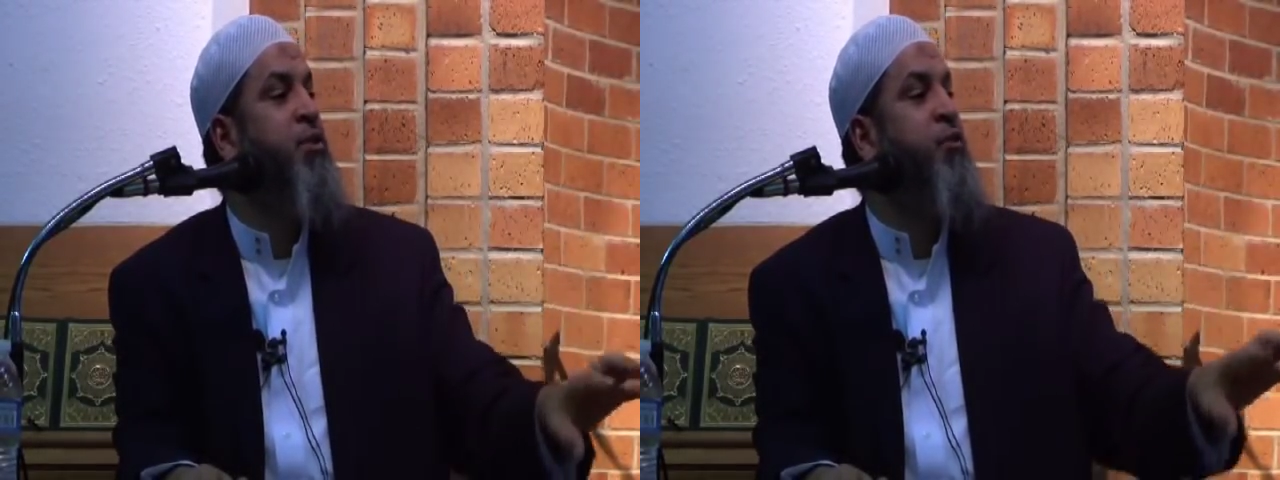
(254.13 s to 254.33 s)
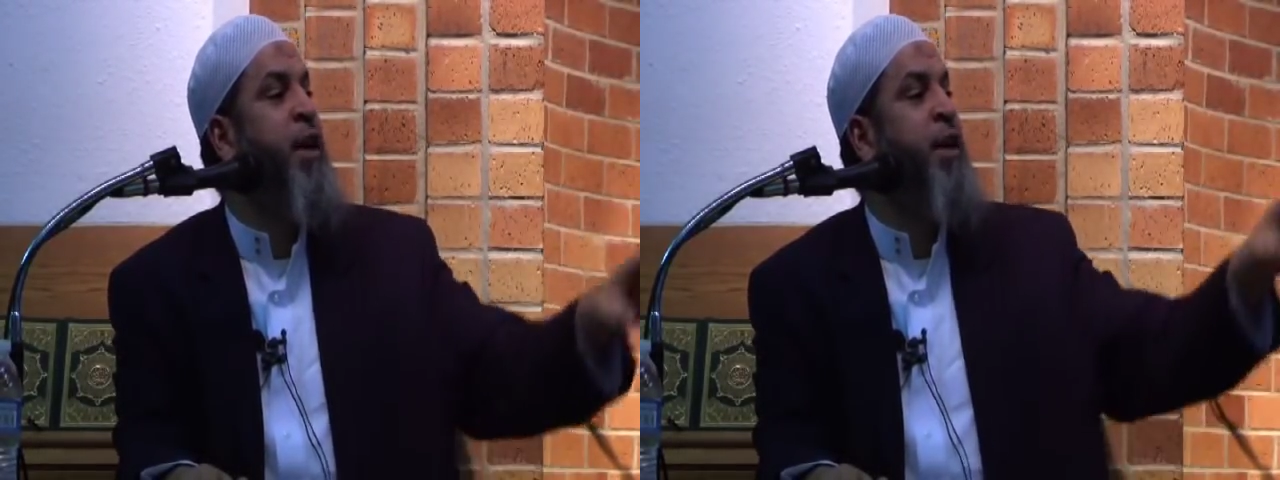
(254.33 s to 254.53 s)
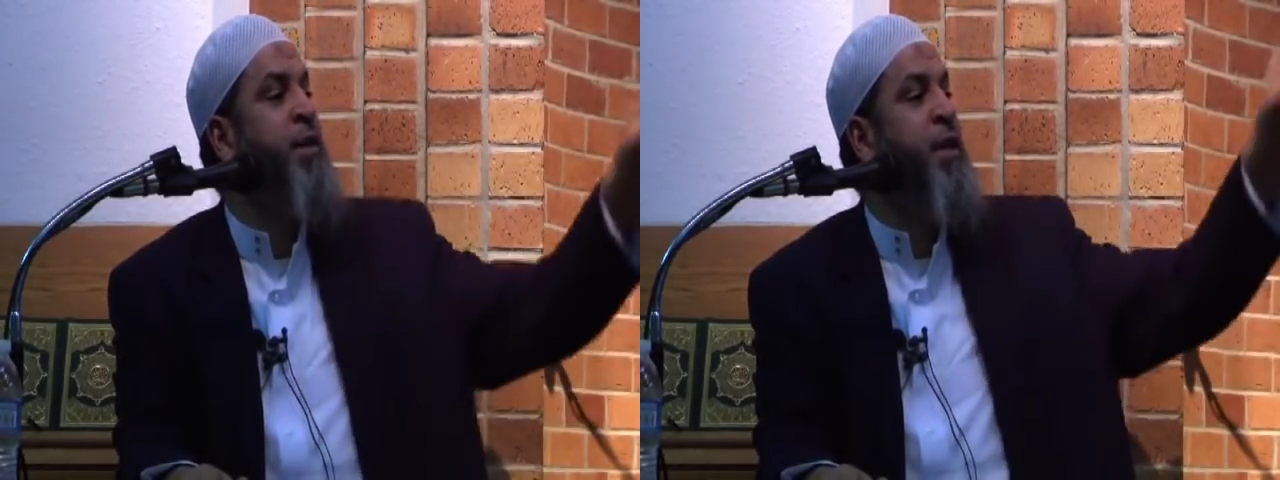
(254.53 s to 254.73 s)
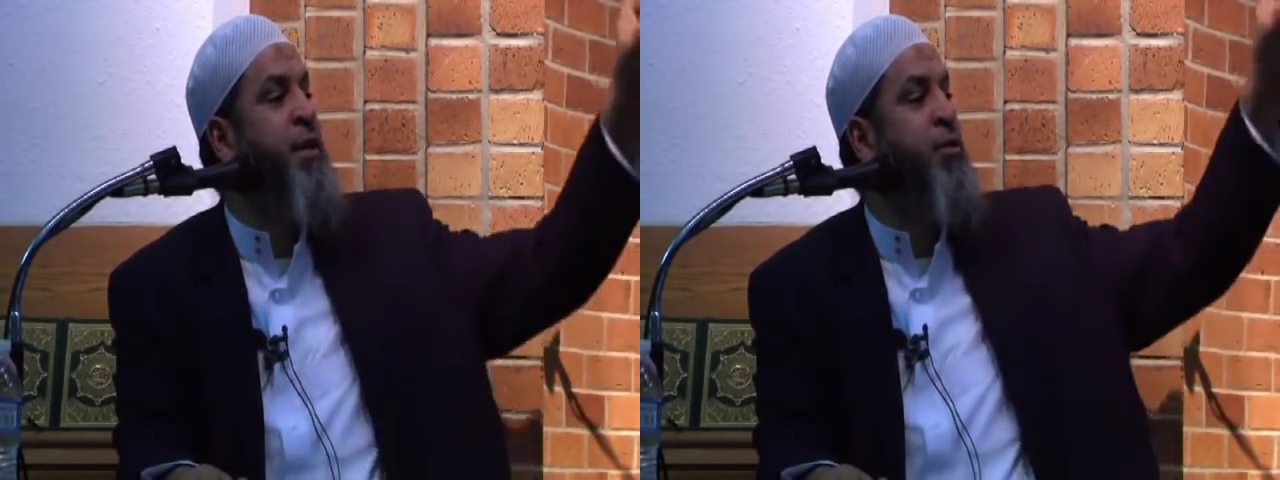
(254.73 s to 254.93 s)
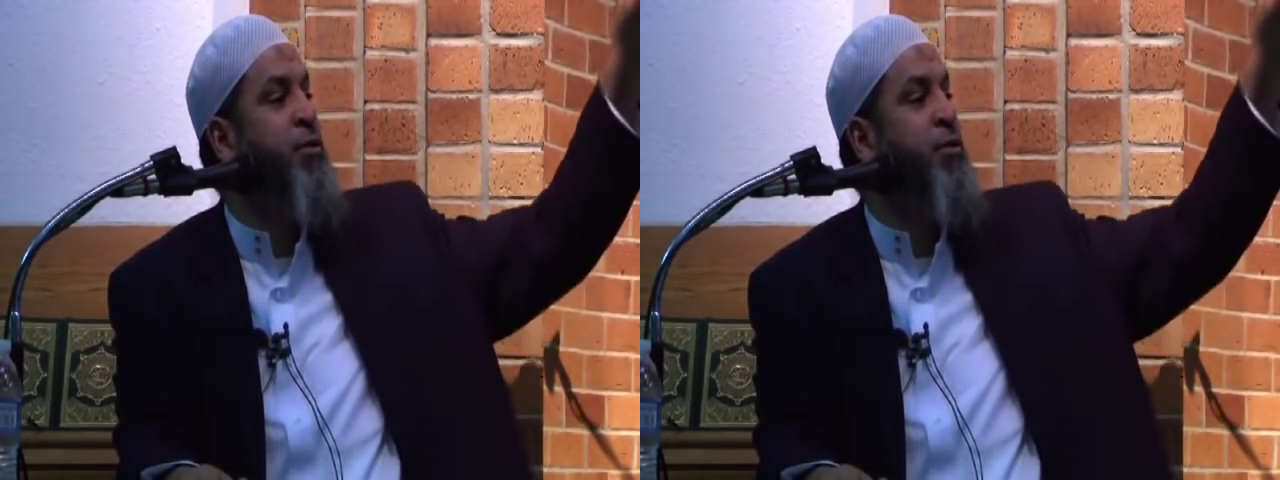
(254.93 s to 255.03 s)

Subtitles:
traveling